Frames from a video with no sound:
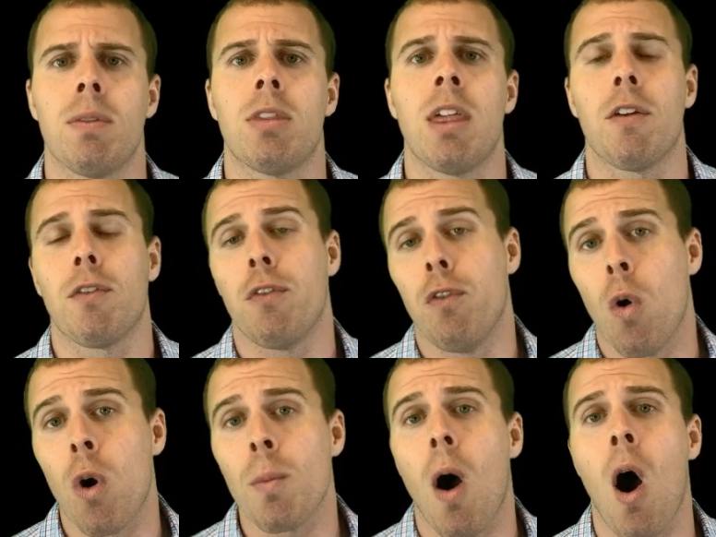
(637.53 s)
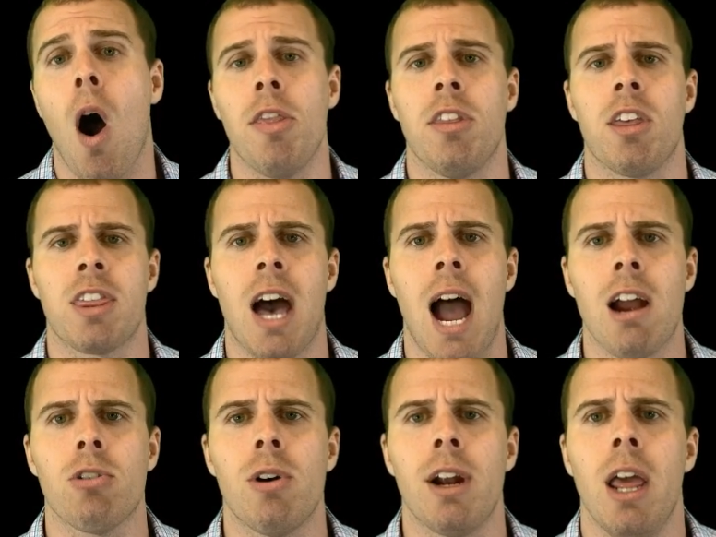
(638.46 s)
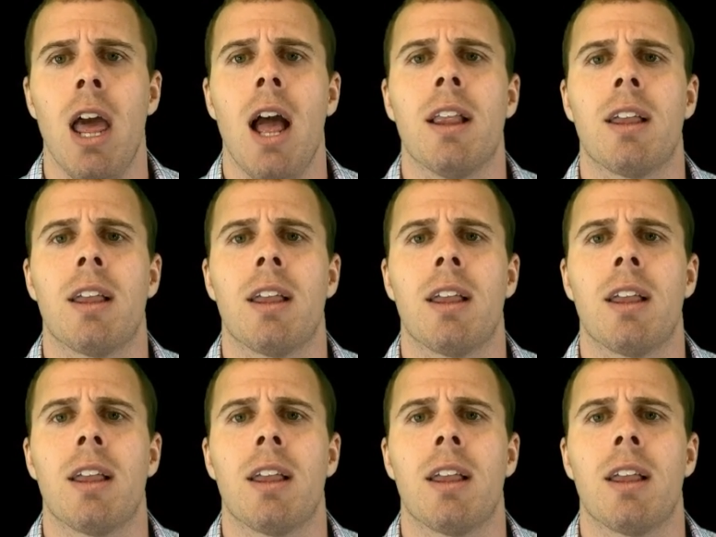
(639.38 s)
that form on the thyroid,